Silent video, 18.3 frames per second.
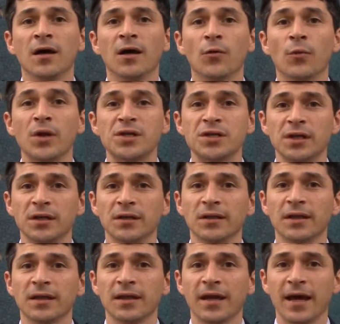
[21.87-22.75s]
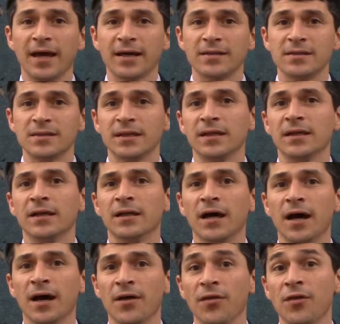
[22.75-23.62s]
Originally, they had
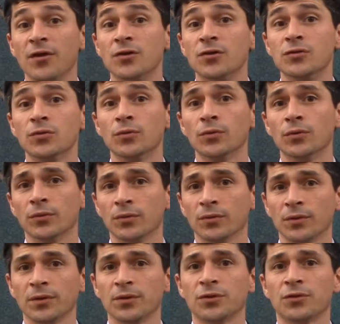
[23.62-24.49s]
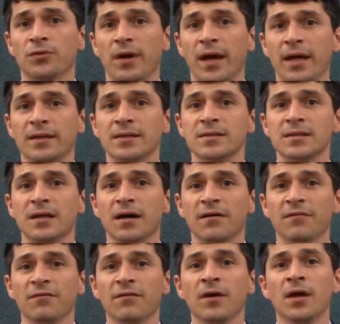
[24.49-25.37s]
seen the dual trends
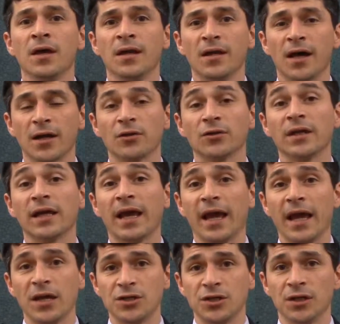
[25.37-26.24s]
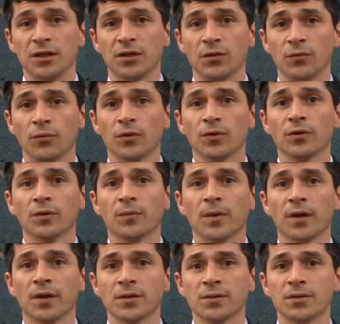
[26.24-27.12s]
of not only aging in the world,
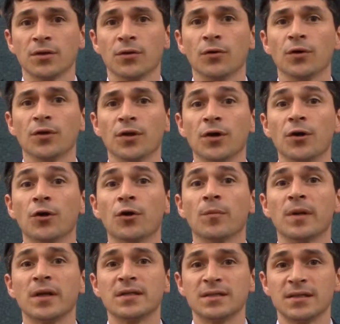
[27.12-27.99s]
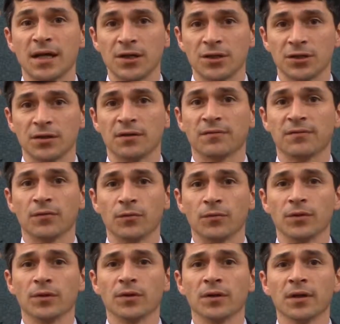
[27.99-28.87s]
but also the urbanization of the
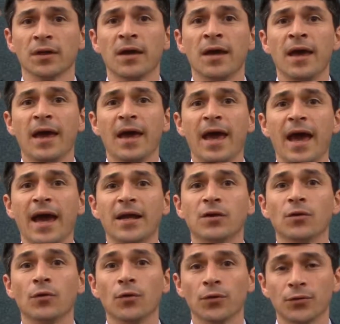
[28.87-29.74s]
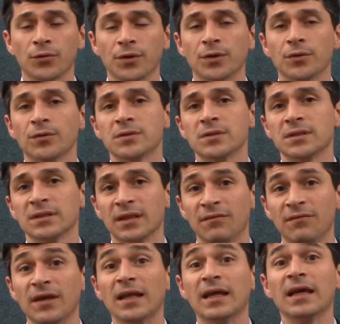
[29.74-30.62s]
world. And older adults
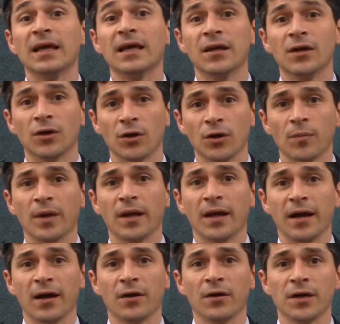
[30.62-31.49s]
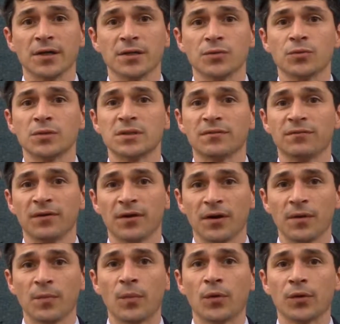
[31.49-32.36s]
living in urban areas was a
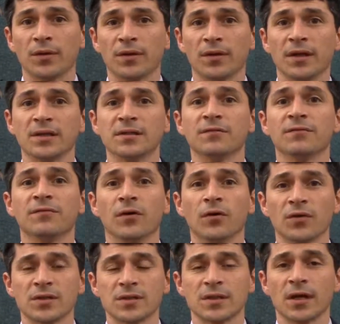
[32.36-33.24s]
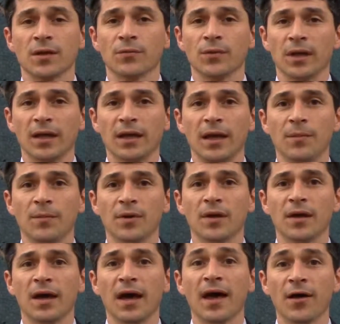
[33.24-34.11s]
very important thing to focus on when it came
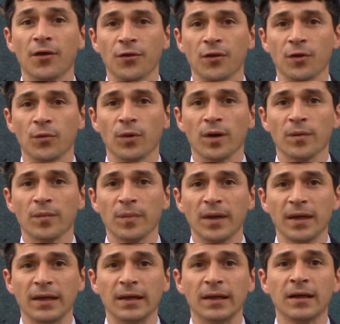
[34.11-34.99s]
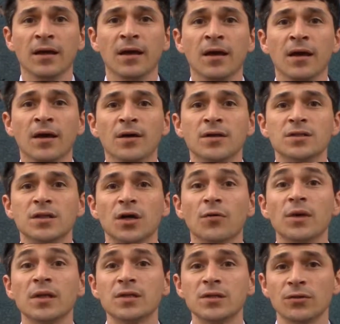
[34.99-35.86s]
to health and well-being.
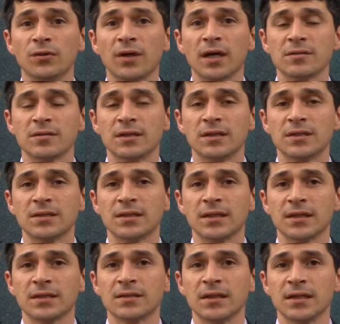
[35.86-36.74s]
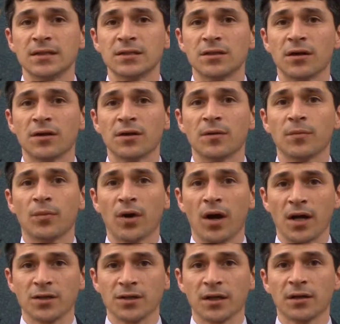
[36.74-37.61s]
So in 2006, they started a
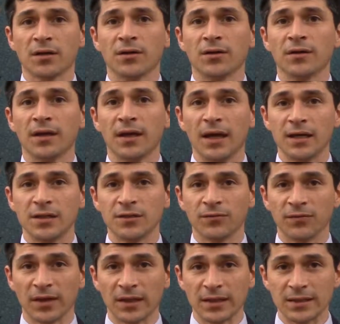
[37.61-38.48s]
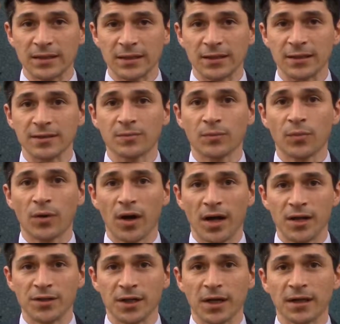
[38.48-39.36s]
project called the Age-Friendly Cities
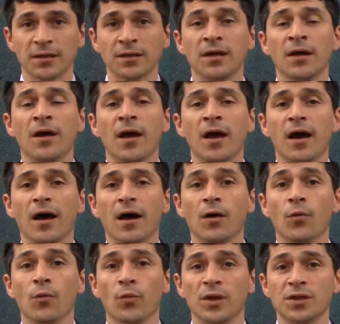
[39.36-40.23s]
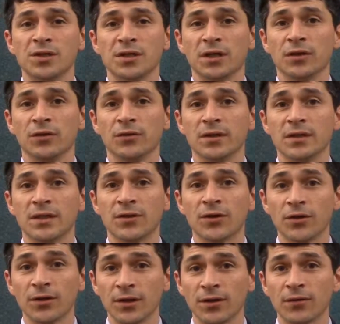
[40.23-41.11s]
Project, which included
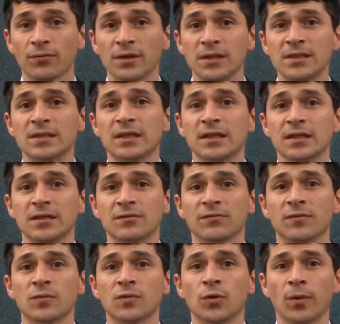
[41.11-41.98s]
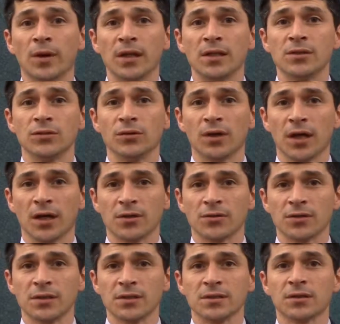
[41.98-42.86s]
33 cities from 22
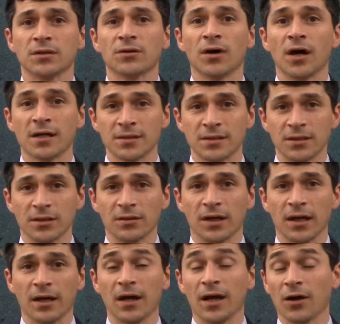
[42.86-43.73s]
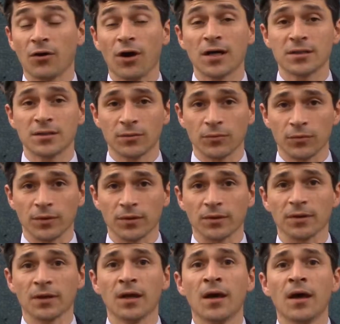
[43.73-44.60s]
countries across the
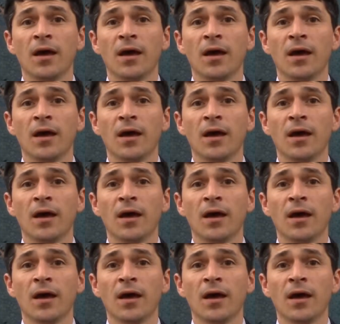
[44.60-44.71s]
world.